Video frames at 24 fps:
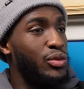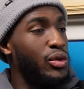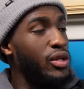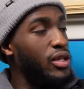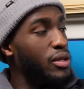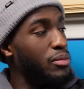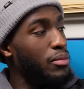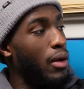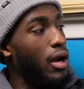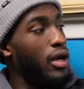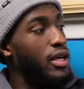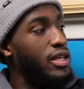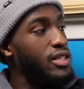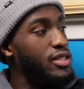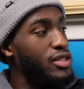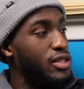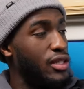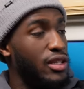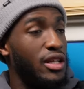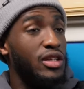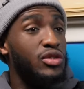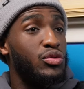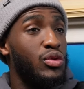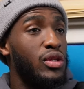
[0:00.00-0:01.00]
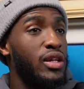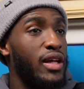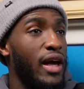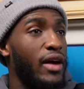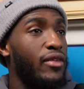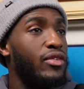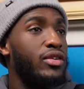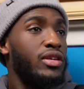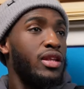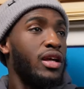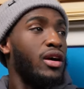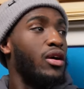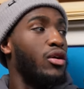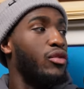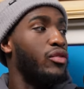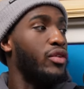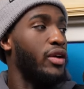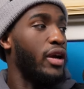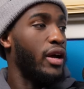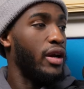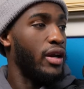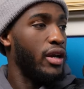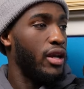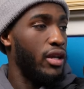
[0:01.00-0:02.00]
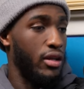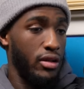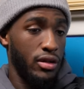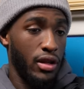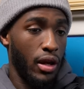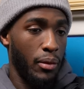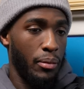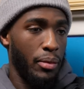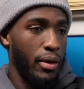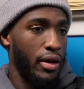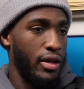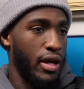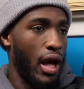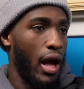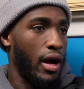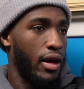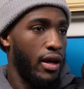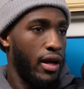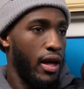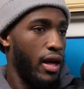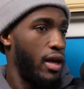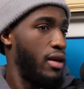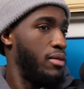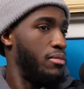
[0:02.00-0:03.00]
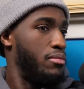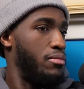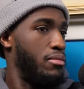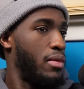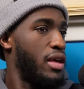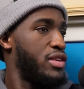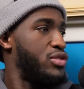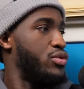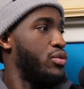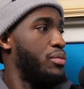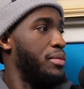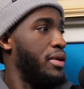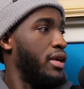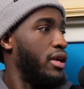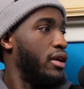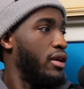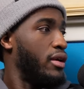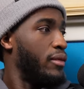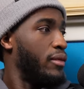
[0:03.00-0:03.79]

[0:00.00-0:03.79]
really monkeys. There's really everything over there, and he's like, bro, y'all can't mess with me.